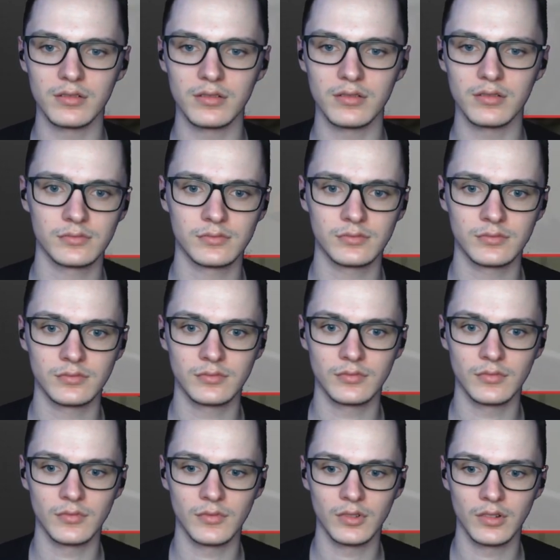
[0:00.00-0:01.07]

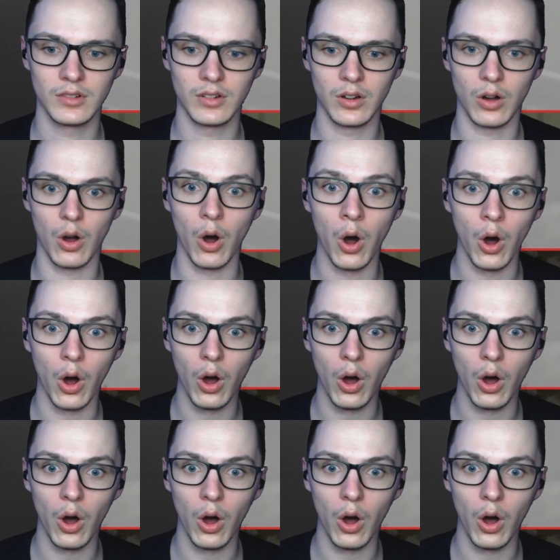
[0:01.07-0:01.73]
Nobody speaks.